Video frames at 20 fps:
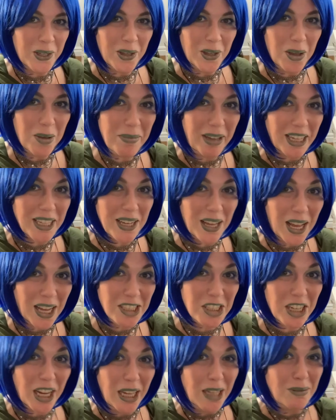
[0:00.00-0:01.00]
Oh my
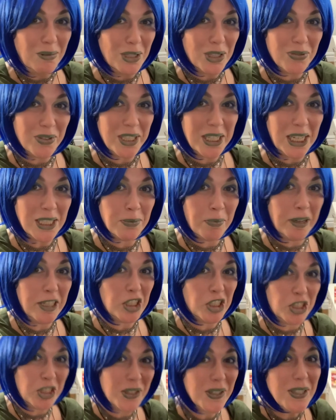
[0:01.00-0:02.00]
gosh, I almost forgot to put
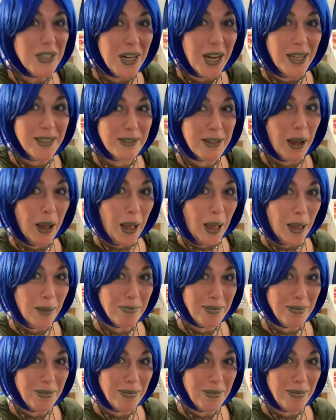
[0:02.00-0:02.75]
sugar on top!